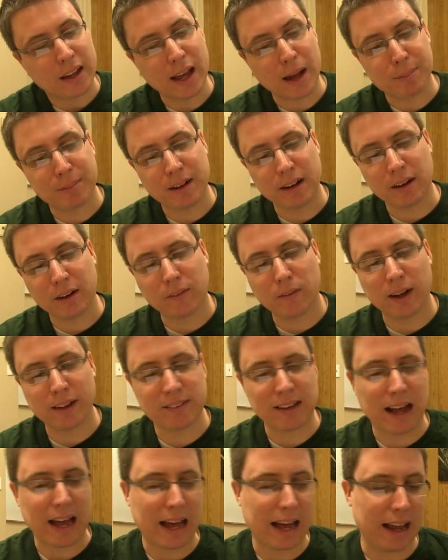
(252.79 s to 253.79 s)
Captain
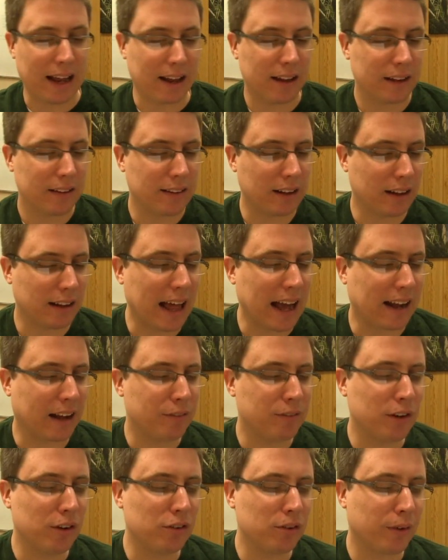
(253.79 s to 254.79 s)
Quasi, the
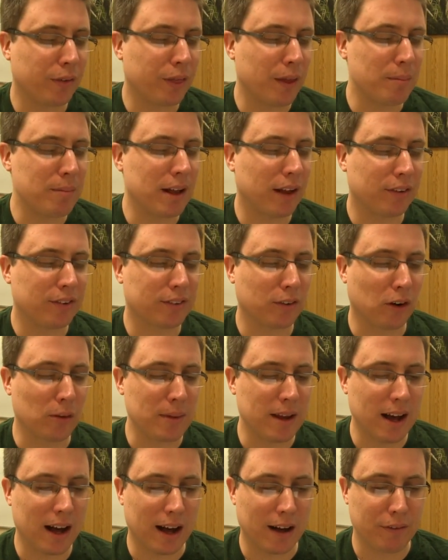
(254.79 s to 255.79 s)
lack of usual thumbnails
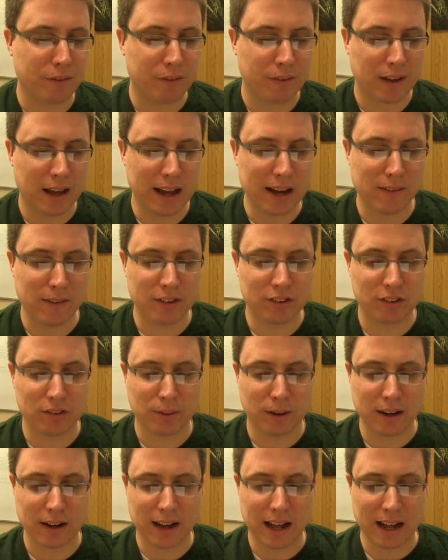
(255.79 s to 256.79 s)
throwing me off. Anyways,
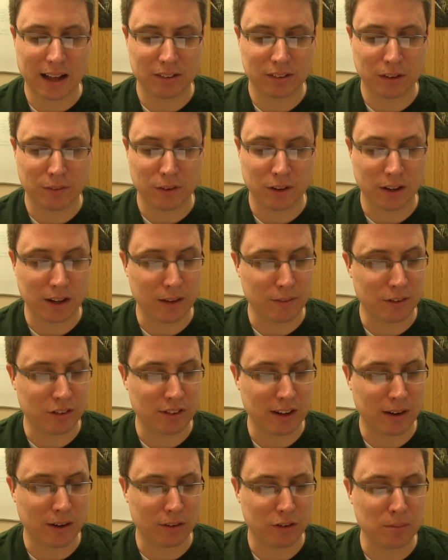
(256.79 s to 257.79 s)
just wanted to ask if you could give a
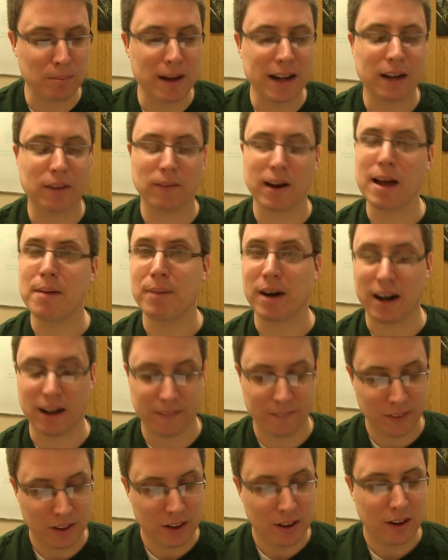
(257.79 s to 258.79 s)
shout out to my
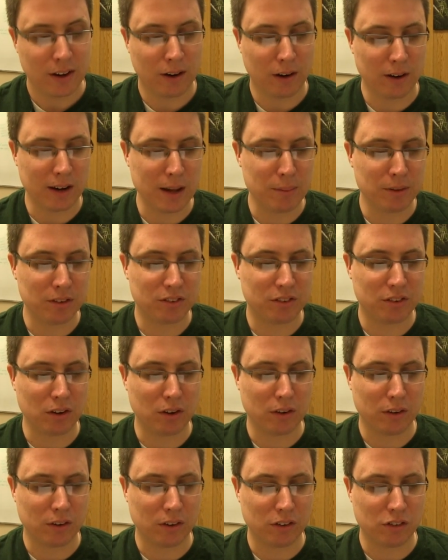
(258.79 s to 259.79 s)
grandma. Her name is
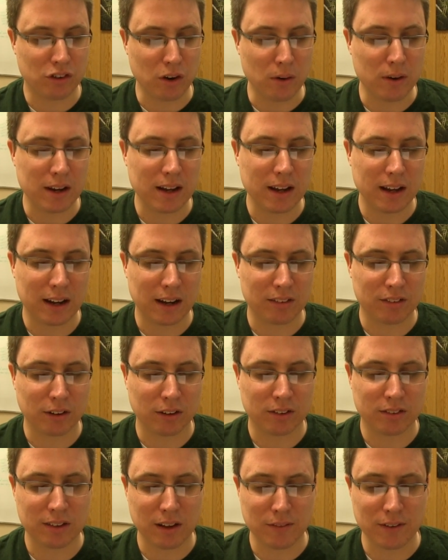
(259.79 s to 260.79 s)
Joni, and it's
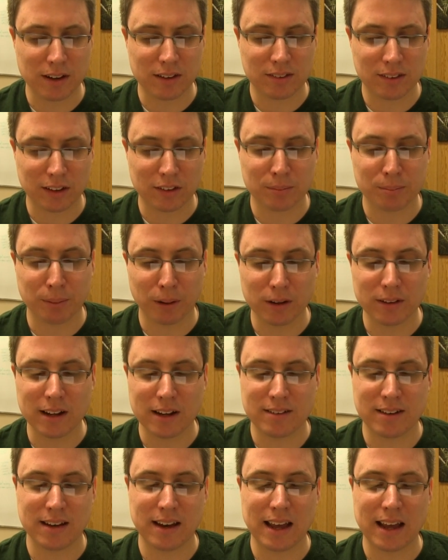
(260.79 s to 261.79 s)
her 76th
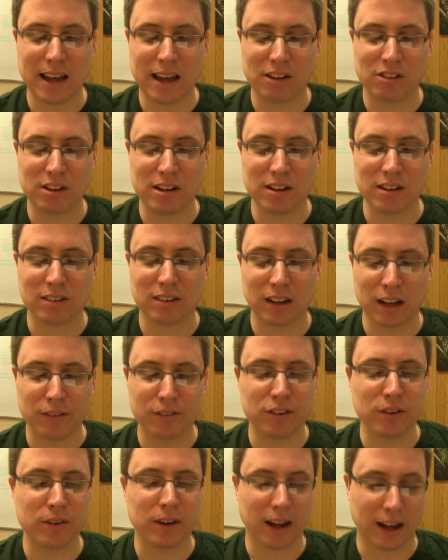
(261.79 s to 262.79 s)
birthday today, and she just
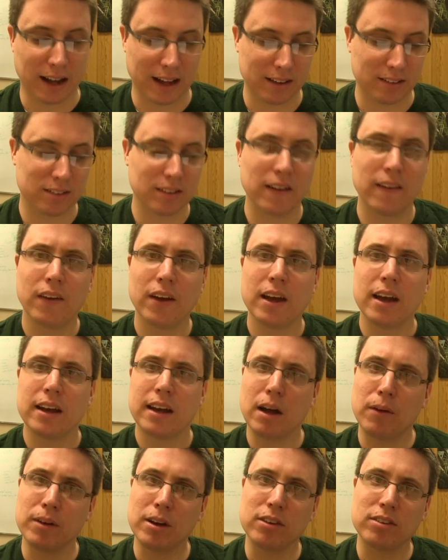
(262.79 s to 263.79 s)
loves you guys.
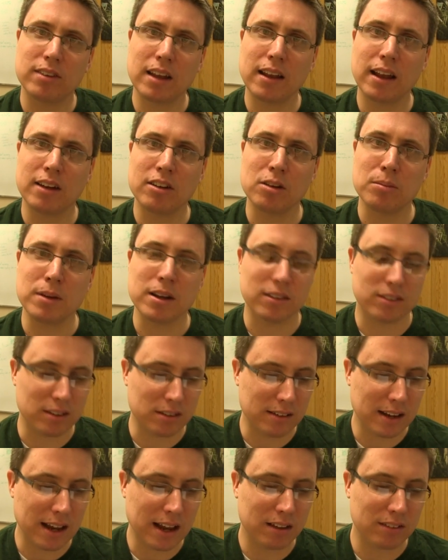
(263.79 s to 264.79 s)
Now, when you say that, do you mean
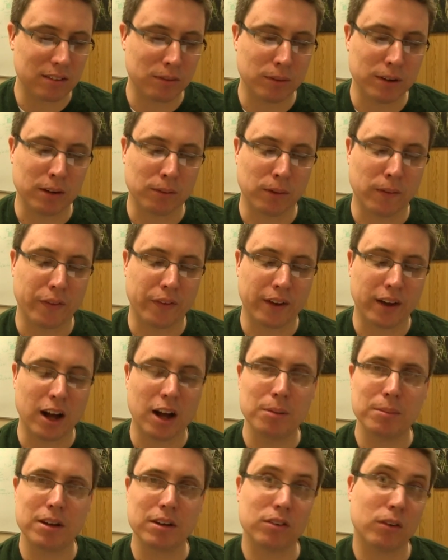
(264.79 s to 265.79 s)
today as in when you wrote the
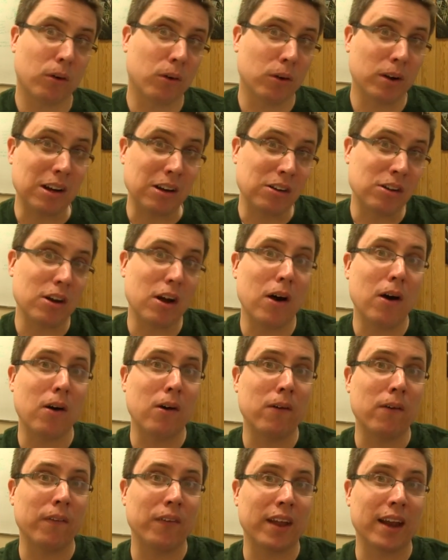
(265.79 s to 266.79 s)
comment, or you
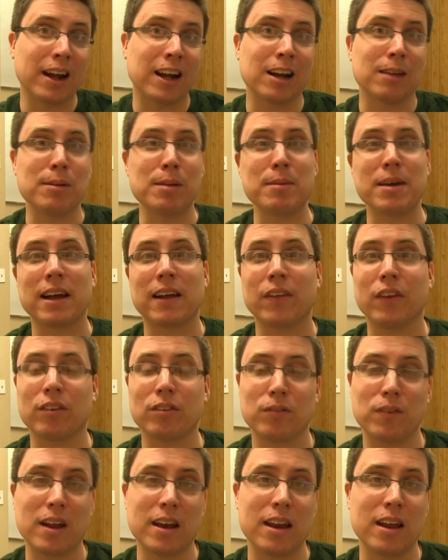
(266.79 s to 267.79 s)
know that I'm going to be making
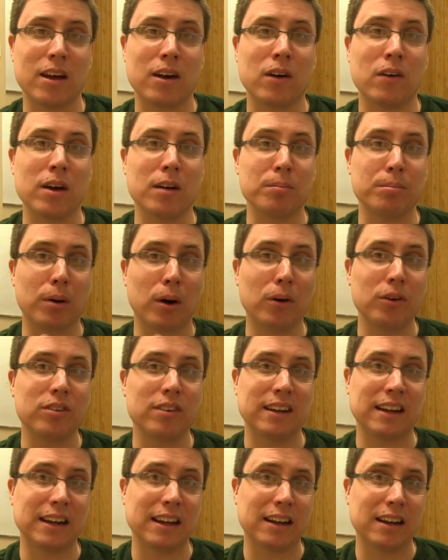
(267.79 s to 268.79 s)
this video and
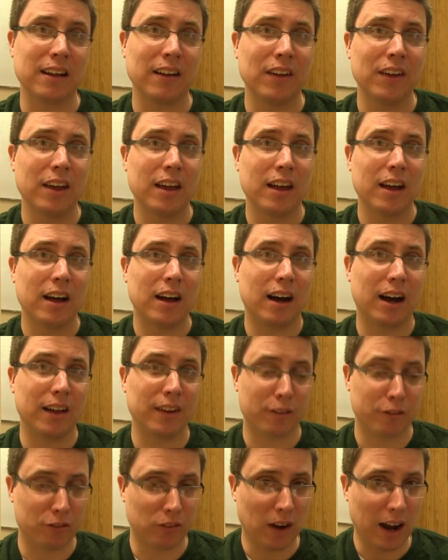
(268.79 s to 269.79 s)
posting it
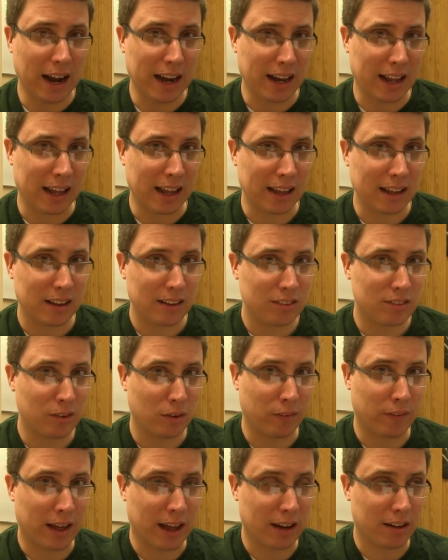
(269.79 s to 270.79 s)
on the Friday,
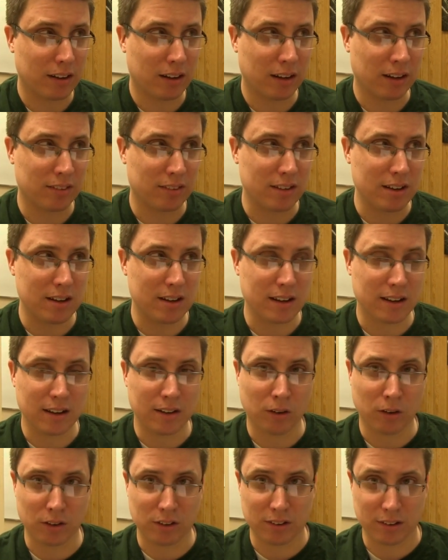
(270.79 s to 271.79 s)
so that it's,
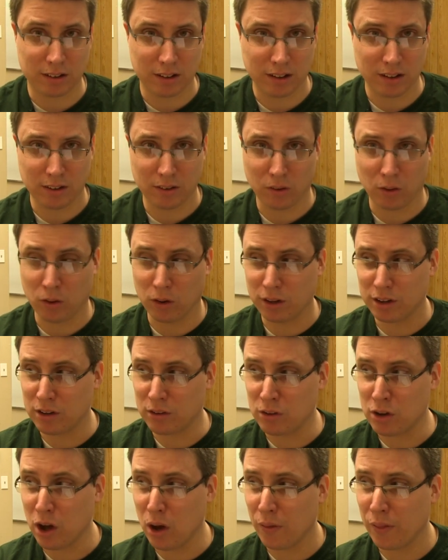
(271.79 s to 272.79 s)
or do
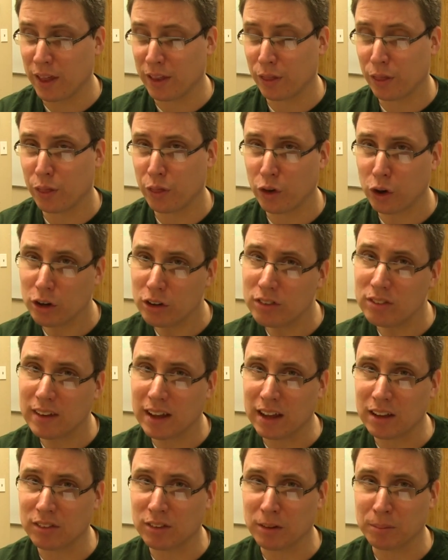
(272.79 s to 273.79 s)
you know that
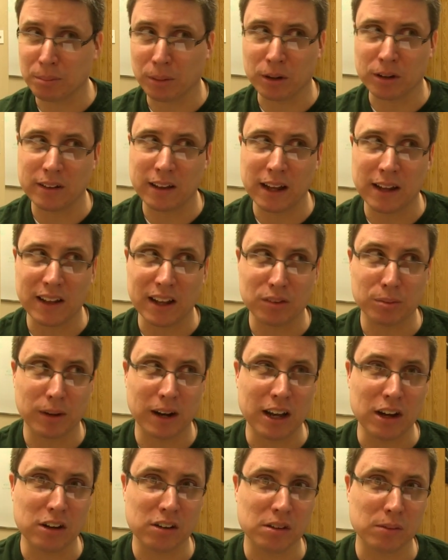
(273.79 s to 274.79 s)
Thursday is her birthday, and that's
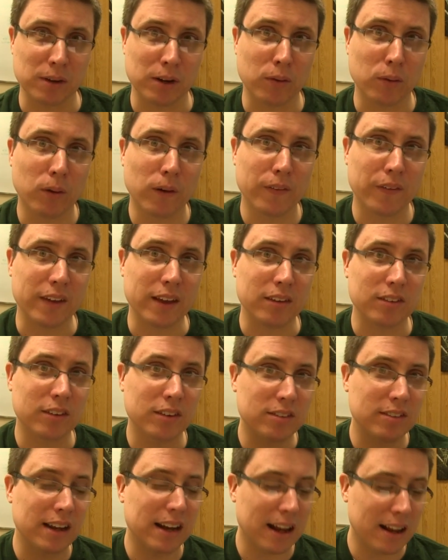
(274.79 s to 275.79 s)
when I usually record these?
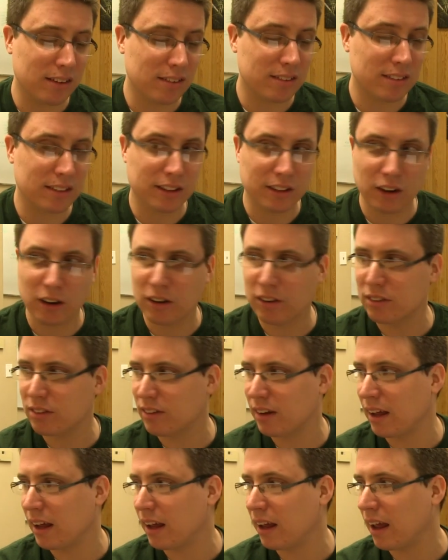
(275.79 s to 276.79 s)
Because today is
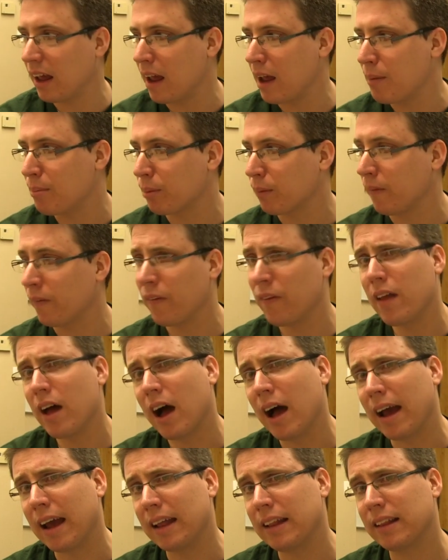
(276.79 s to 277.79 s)
Thursday, April
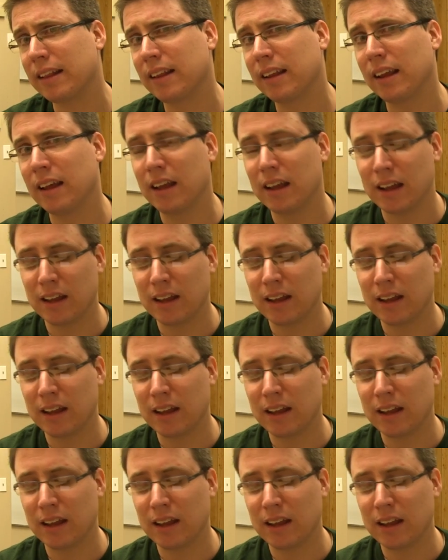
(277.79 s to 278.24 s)
9th.